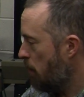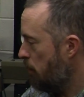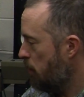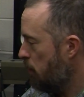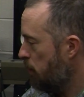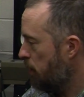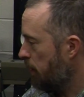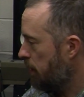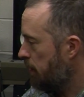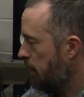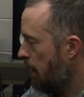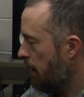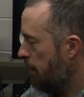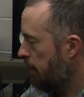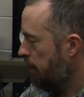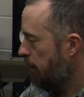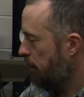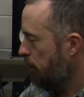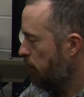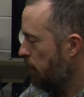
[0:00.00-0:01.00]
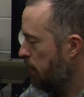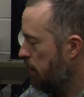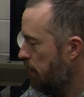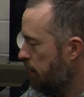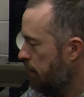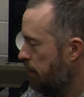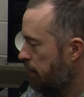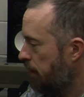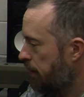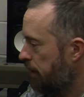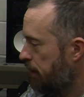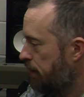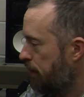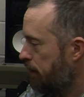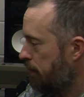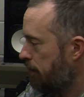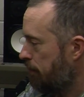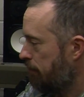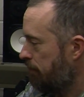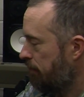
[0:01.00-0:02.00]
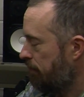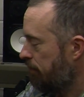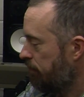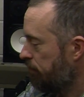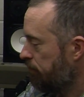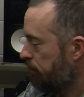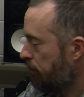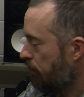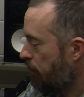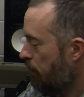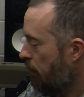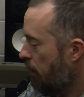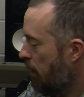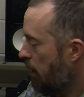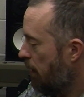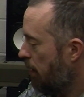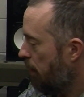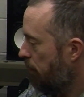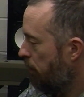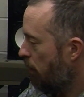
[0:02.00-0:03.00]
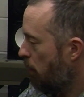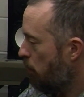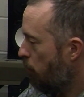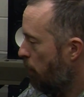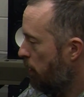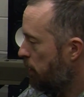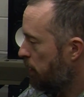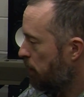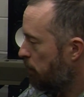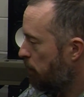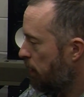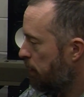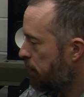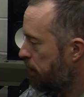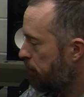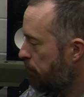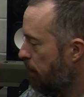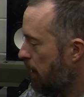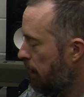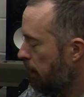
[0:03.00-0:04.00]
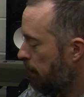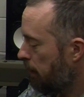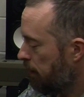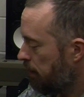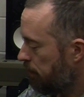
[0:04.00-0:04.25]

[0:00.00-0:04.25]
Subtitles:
music stand, which is a nice vibrating piece of metal,